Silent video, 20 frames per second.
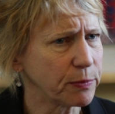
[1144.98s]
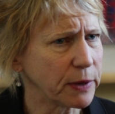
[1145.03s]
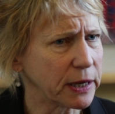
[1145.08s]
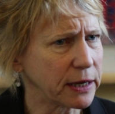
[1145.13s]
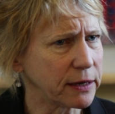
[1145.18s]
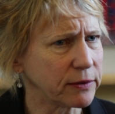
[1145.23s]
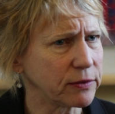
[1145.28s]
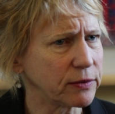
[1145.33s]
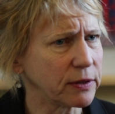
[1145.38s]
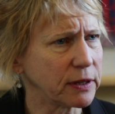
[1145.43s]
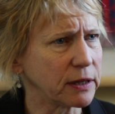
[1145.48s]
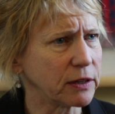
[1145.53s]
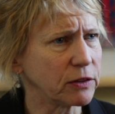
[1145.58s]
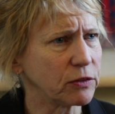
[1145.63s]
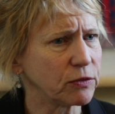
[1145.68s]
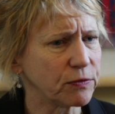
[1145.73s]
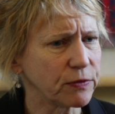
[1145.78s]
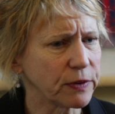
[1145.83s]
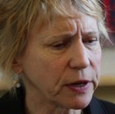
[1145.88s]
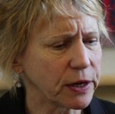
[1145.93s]
medicine
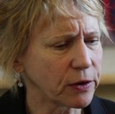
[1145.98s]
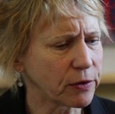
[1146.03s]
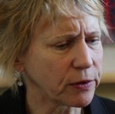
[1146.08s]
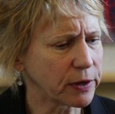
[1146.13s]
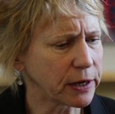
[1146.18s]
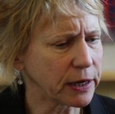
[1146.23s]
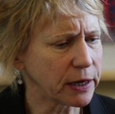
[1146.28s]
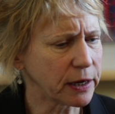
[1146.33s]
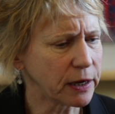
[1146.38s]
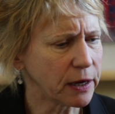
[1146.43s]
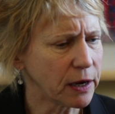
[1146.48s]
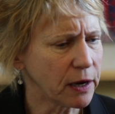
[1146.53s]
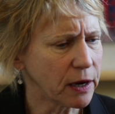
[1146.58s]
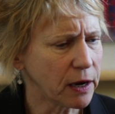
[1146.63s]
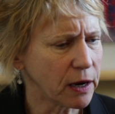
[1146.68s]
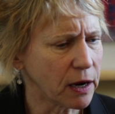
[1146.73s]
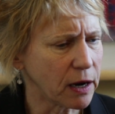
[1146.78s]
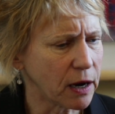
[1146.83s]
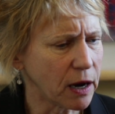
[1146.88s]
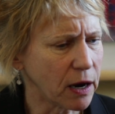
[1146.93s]
is very
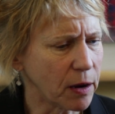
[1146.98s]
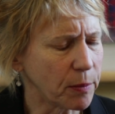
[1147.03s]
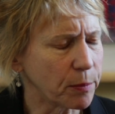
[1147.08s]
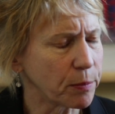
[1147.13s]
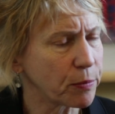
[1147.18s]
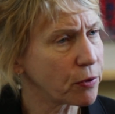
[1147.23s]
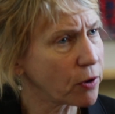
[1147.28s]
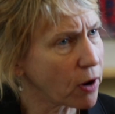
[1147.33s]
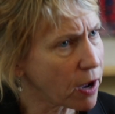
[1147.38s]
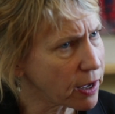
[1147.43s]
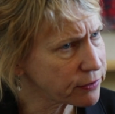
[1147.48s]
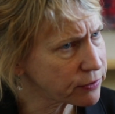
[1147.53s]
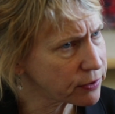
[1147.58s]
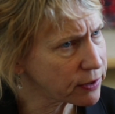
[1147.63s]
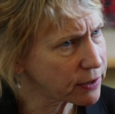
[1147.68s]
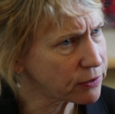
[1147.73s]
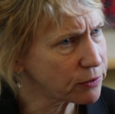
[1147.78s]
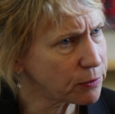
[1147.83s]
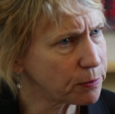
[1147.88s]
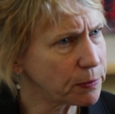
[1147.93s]

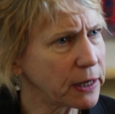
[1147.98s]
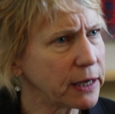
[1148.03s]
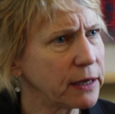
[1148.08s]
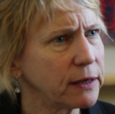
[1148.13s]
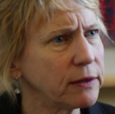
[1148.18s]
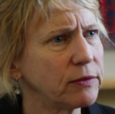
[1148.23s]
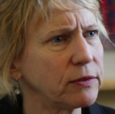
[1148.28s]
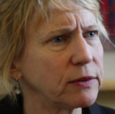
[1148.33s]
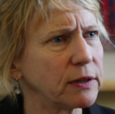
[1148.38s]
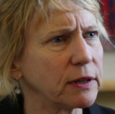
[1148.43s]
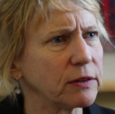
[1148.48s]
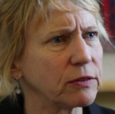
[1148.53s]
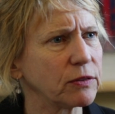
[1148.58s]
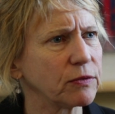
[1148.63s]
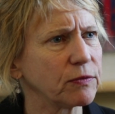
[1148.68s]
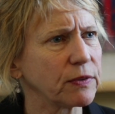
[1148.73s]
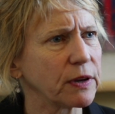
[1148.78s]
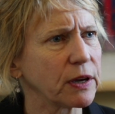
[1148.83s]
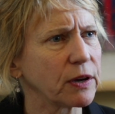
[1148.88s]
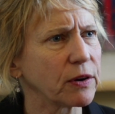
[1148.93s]
process-based. It's
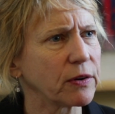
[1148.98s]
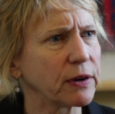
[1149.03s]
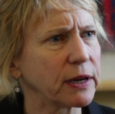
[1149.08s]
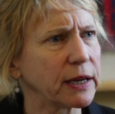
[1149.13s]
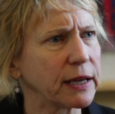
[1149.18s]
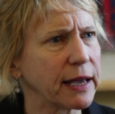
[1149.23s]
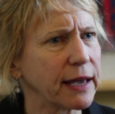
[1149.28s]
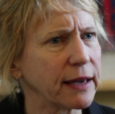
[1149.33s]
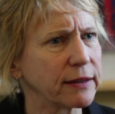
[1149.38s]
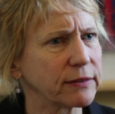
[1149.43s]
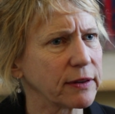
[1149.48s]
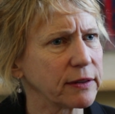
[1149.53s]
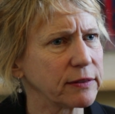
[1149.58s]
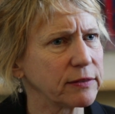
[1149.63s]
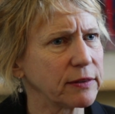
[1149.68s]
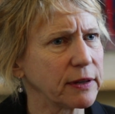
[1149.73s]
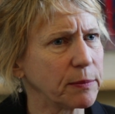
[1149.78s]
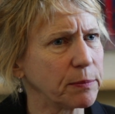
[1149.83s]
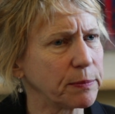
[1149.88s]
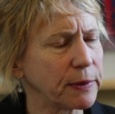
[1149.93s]
very, as I
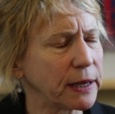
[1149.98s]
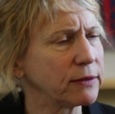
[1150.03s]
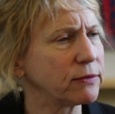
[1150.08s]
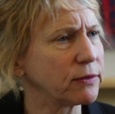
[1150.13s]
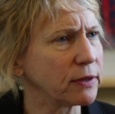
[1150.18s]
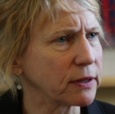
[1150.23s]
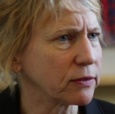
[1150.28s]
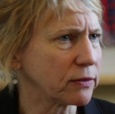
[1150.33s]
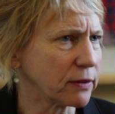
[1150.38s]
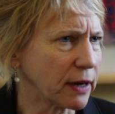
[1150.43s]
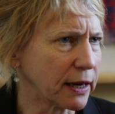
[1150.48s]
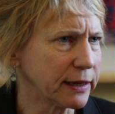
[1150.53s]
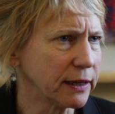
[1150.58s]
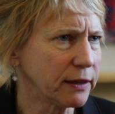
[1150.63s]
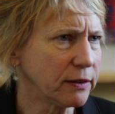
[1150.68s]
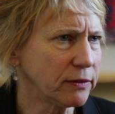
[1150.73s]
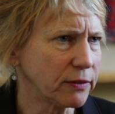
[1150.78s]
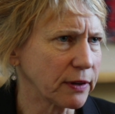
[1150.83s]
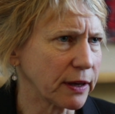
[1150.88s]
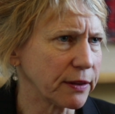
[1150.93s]
say, basic
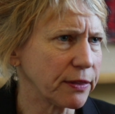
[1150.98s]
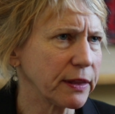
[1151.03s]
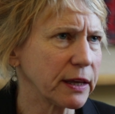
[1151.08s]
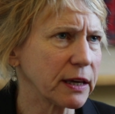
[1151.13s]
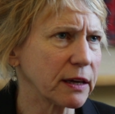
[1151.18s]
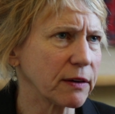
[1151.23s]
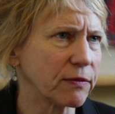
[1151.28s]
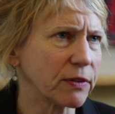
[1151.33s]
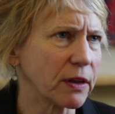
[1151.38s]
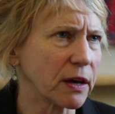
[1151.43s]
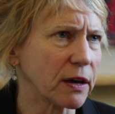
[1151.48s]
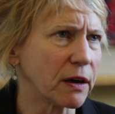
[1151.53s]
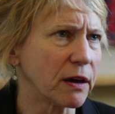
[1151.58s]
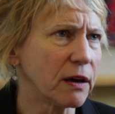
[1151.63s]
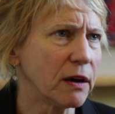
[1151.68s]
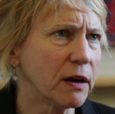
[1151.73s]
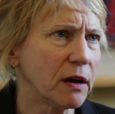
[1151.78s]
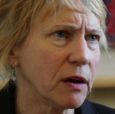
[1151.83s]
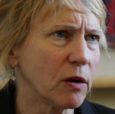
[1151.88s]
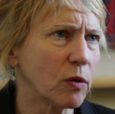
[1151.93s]
science. I think of
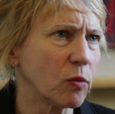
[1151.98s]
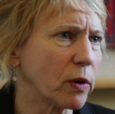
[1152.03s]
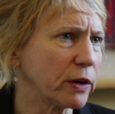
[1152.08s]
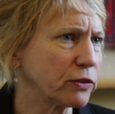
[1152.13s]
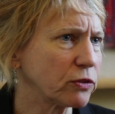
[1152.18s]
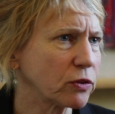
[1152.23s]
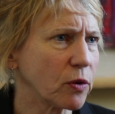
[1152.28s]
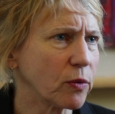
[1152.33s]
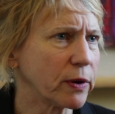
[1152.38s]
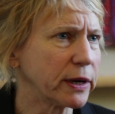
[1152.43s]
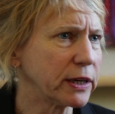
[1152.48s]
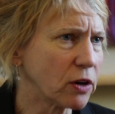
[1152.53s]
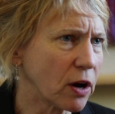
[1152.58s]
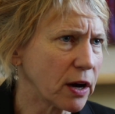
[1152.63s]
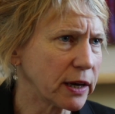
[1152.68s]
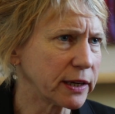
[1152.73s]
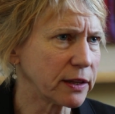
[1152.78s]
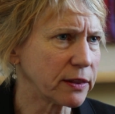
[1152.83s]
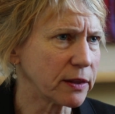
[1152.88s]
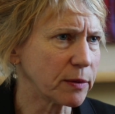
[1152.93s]
what's going
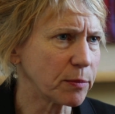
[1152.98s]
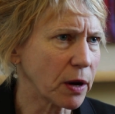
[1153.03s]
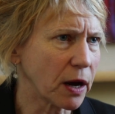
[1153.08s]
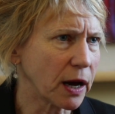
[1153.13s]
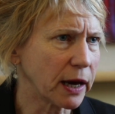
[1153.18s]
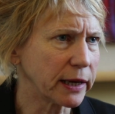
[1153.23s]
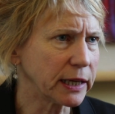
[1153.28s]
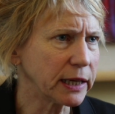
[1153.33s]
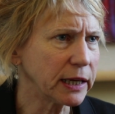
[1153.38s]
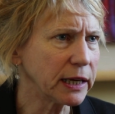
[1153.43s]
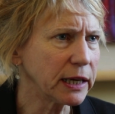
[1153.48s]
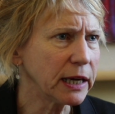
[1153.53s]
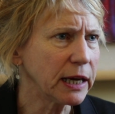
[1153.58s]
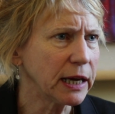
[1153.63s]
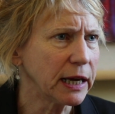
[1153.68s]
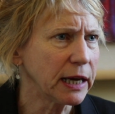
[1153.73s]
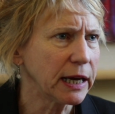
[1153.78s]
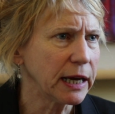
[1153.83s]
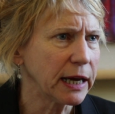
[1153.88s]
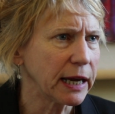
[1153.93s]
on in the body
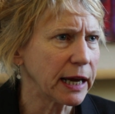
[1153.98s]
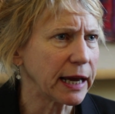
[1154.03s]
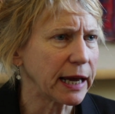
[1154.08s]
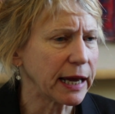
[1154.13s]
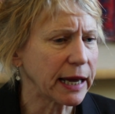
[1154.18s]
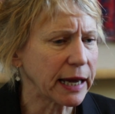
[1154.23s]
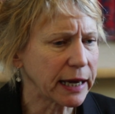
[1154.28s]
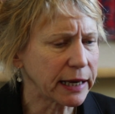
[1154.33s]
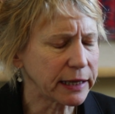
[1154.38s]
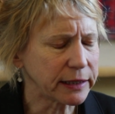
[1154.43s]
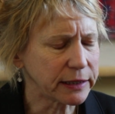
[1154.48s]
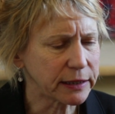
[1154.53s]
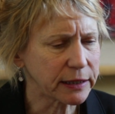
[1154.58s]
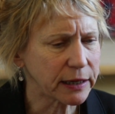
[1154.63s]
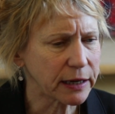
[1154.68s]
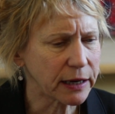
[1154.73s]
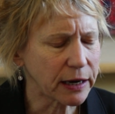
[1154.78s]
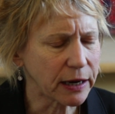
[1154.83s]
and